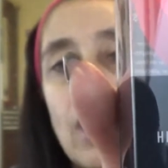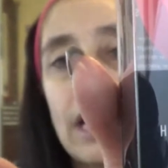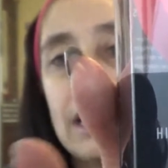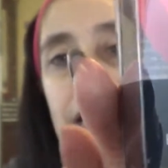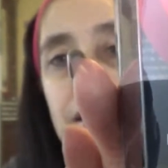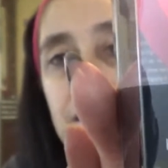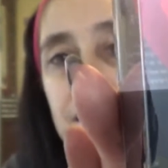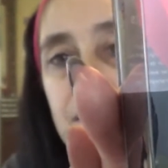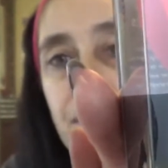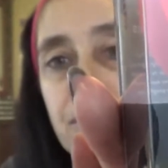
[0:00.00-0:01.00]
I guess
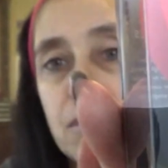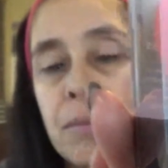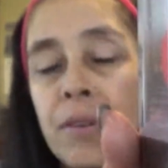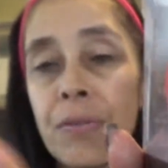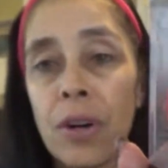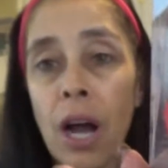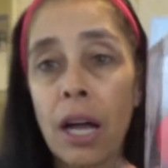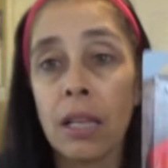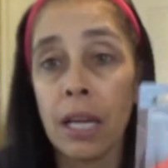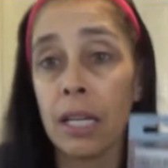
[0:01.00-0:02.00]
it's supposed to be for
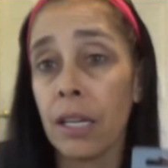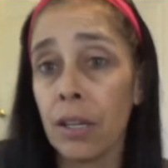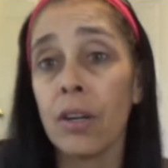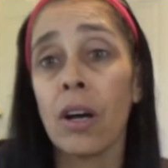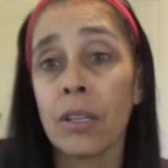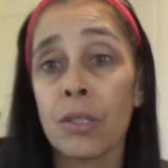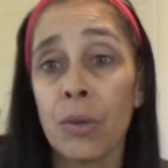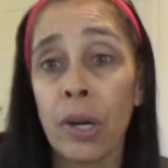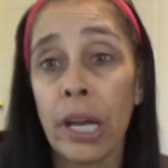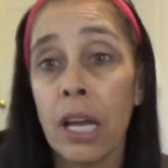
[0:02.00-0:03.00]
highlighting and
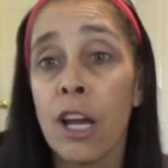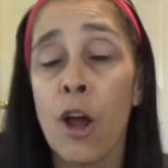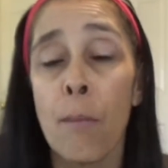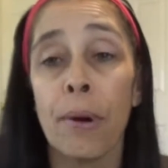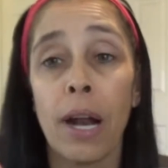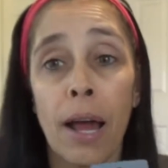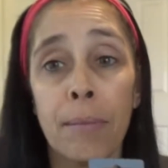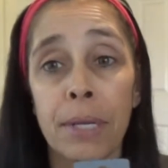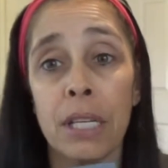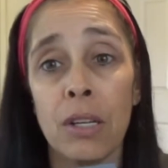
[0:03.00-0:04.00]
contouring, but
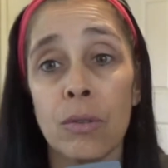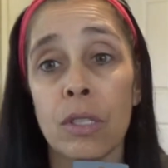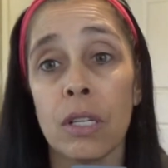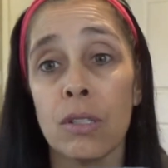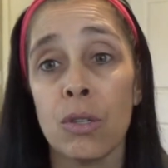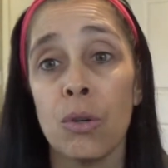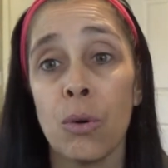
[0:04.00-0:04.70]
I'm going to use it to